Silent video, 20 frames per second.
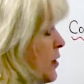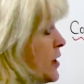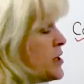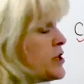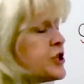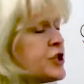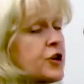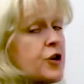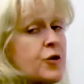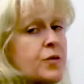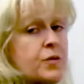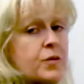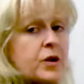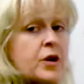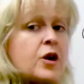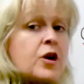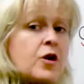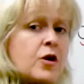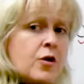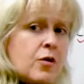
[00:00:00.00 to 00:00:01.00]
ratio,
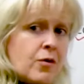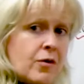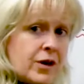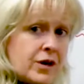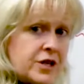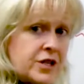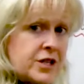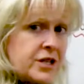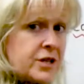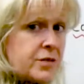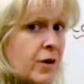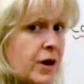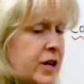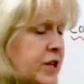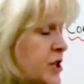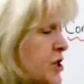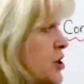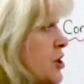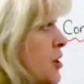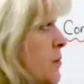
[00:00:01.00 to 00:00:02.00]
which is what
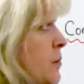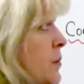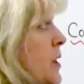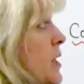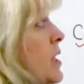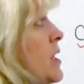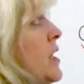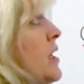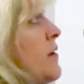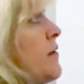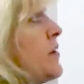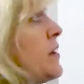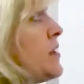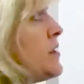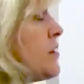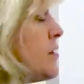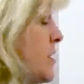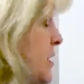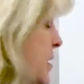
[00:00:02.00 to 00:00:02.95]
it should be if these are